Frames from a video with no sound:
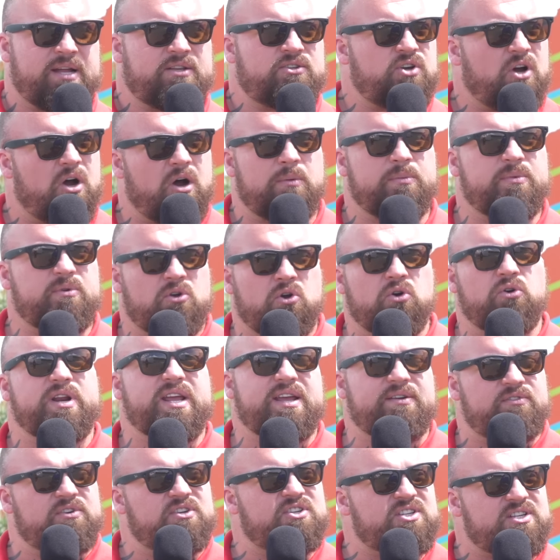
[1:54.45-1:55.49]
Tom could
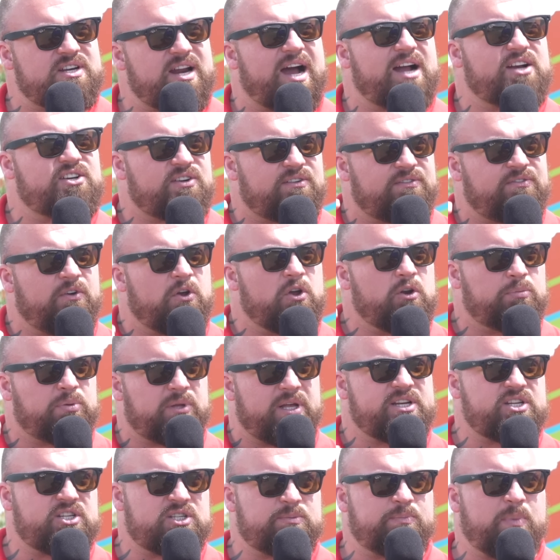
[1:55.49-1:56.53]
even snatch a third
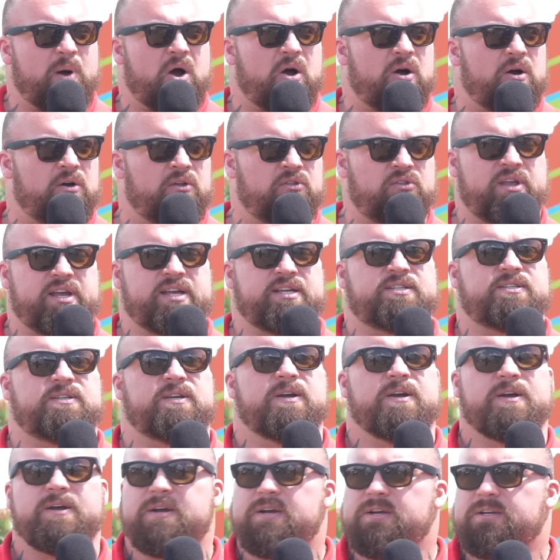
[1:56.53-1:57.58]
place spot on this.
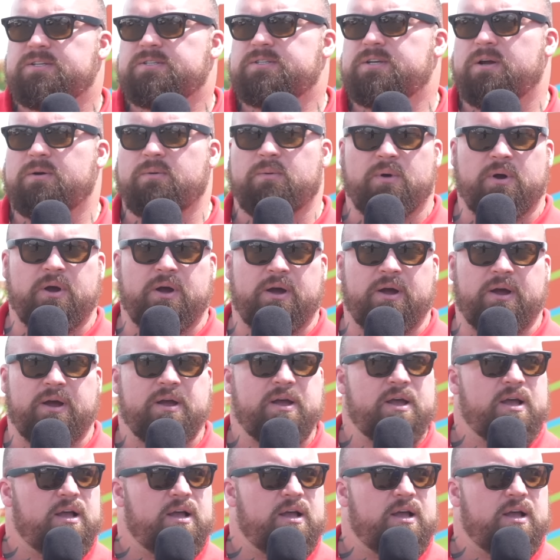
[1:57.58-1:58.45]
So uh,